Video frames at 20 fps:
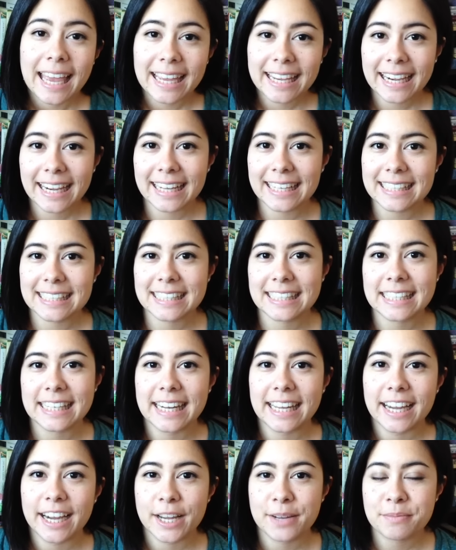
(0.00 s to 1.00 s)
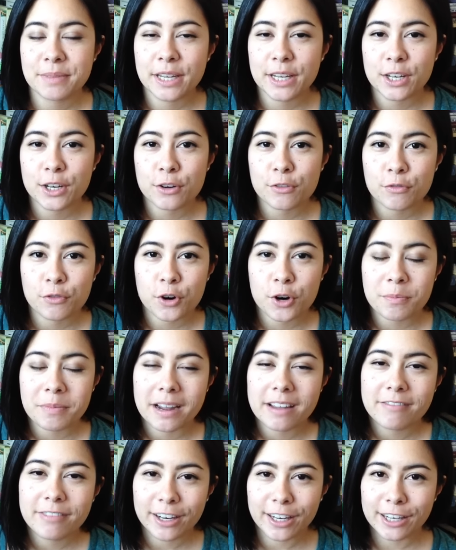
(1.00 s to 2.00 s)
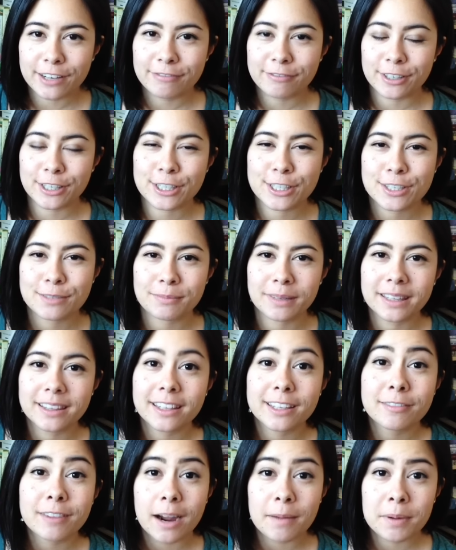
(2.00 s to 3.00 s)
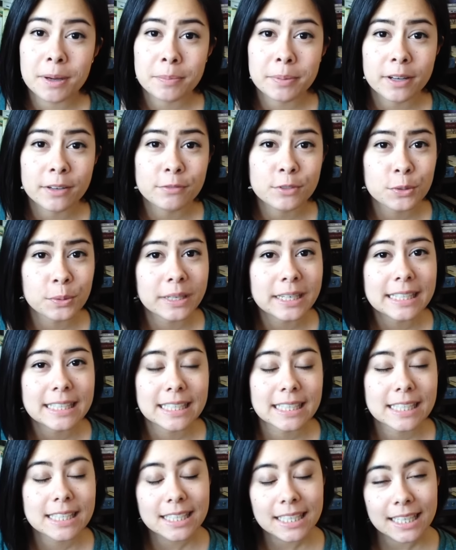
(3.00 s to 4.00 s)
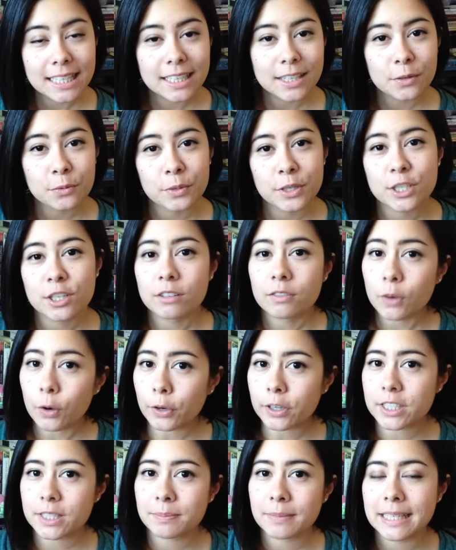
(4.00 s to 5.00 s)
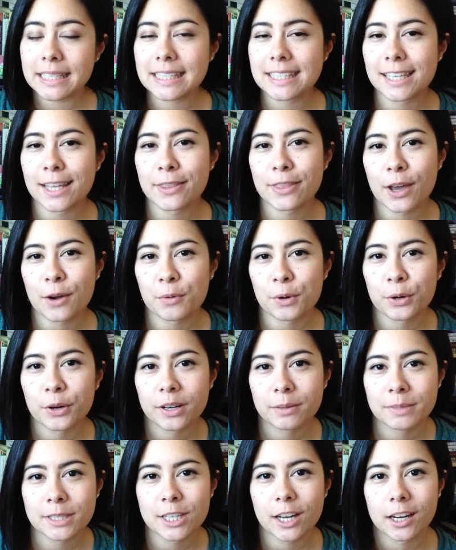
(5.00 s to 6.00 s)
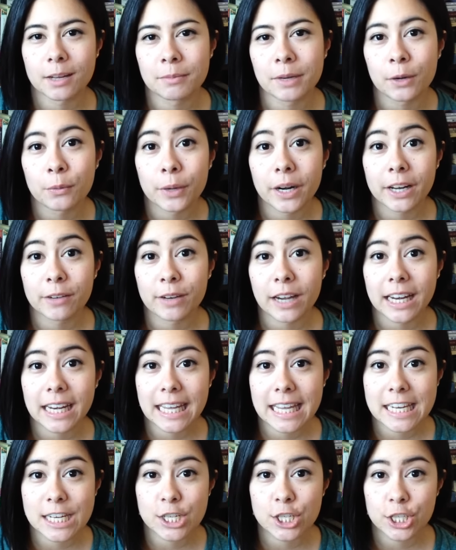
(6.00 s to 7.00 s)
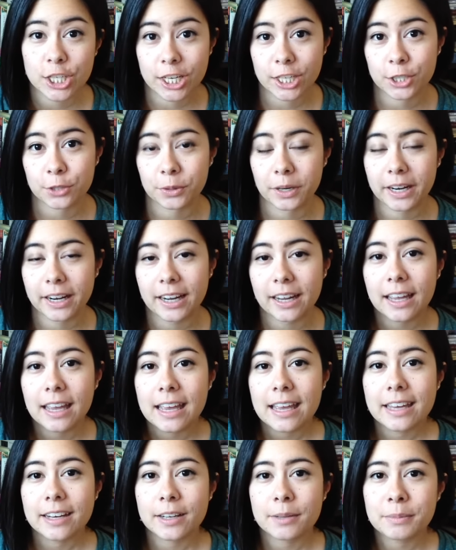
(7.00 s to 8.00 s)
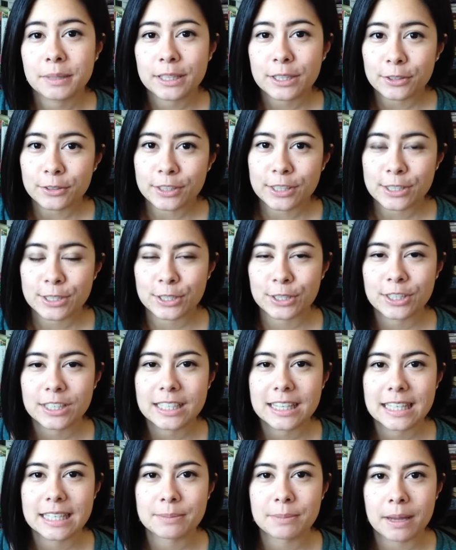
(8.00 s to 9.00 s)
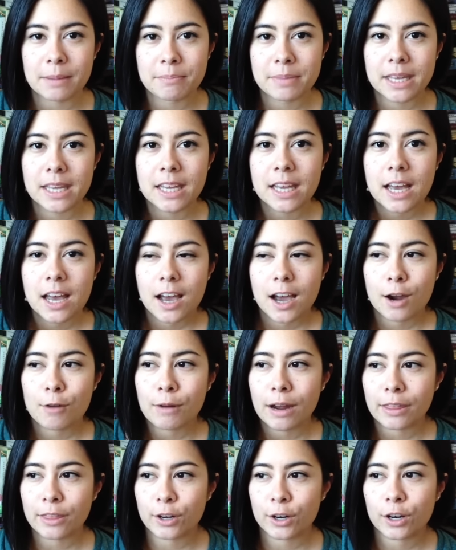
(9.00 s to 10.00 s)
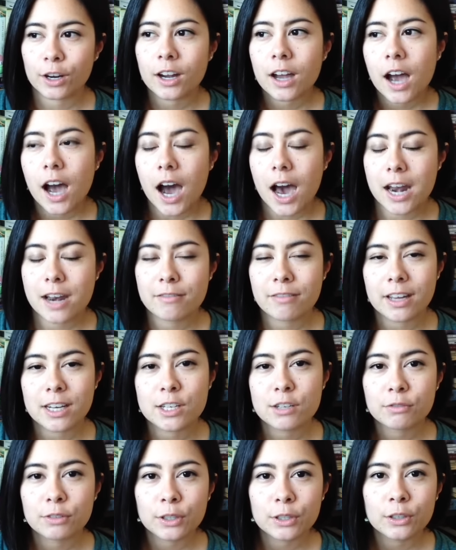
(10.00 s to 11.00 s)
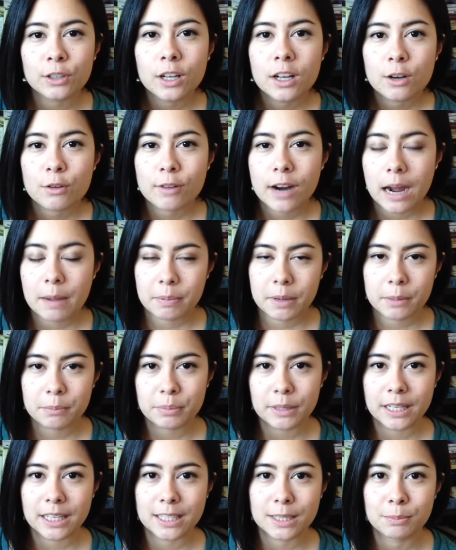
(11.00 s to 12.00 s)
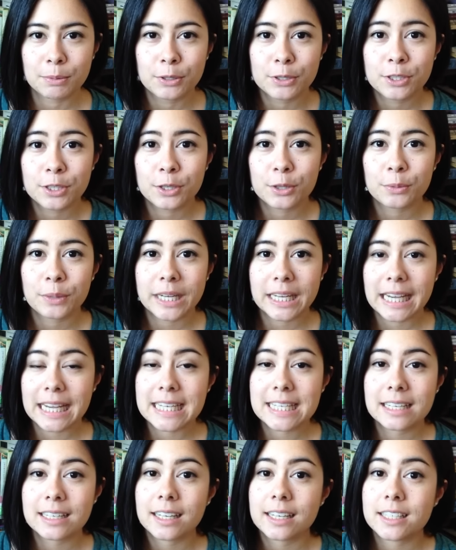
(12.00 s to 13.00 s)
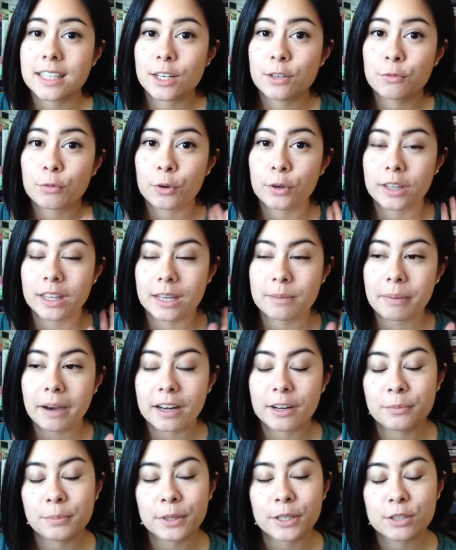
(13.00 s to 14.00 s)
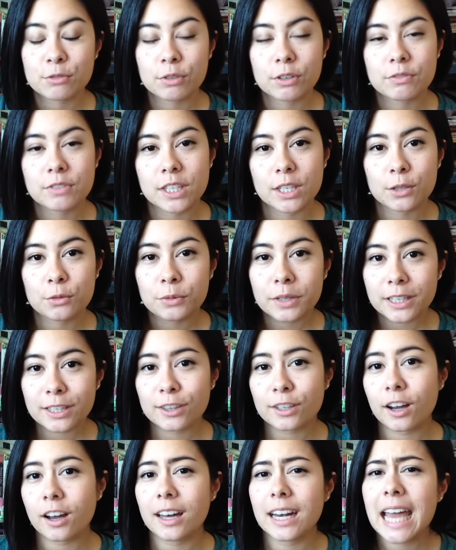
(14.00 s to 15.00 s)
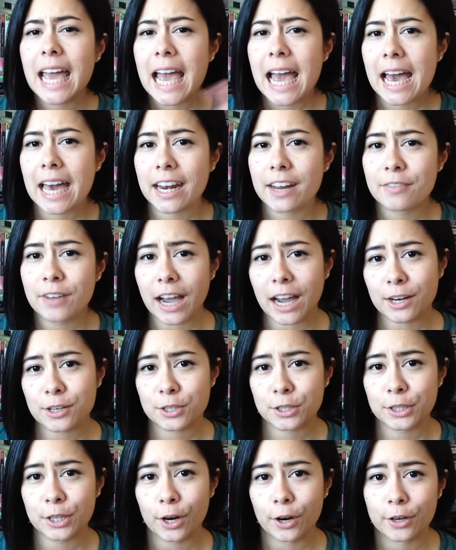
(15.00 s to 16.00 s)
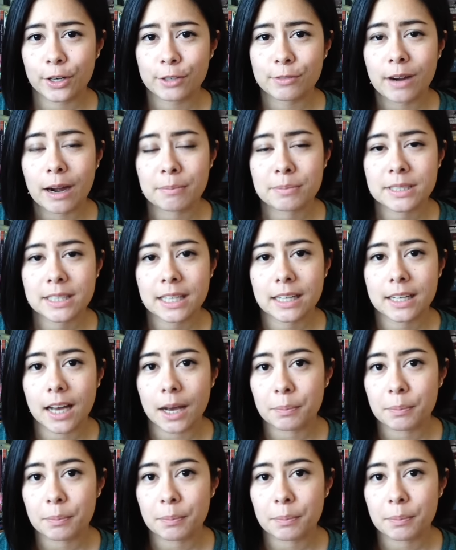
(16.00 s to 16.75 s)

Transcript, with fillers: Hey guys, today I'm here for my very first monthly wrap-up of twenty sixteen, which of course means that we're going to be talking about what I read in January. And I'm a little concerned this might be a rather uneventful wrap-up because most of the reading I did, I did for the Bout of Books fifteen readathon, and I've actually already wrapped that